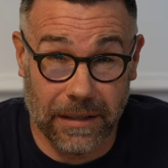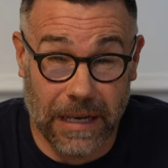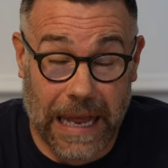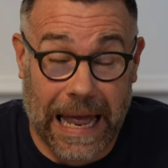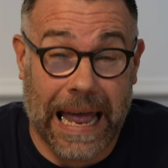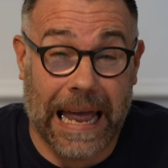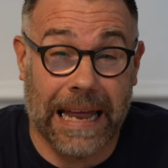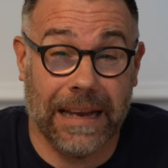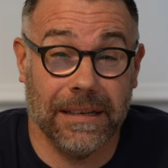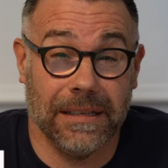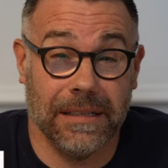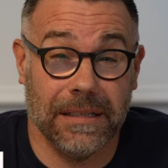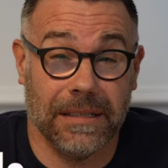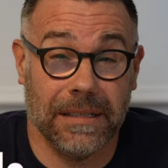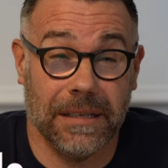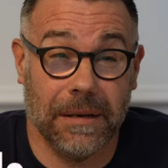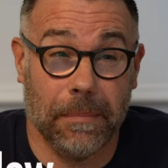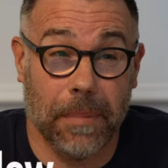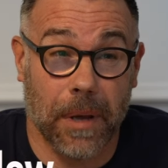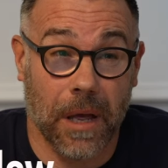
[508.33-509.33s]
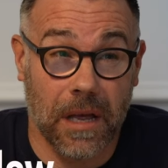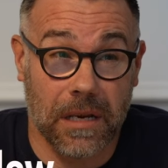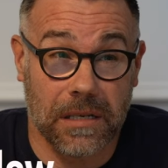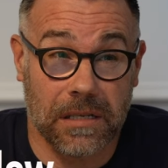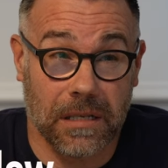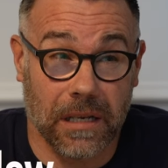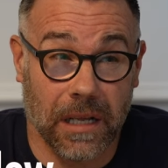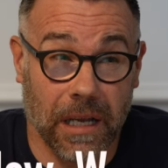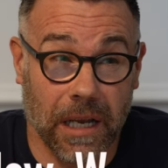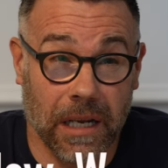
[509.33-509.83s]
and
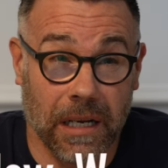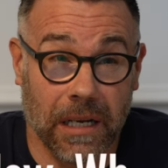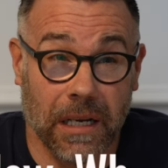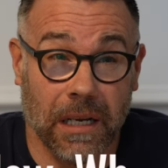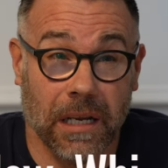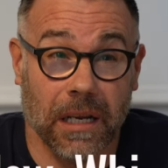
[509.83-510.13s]
personally,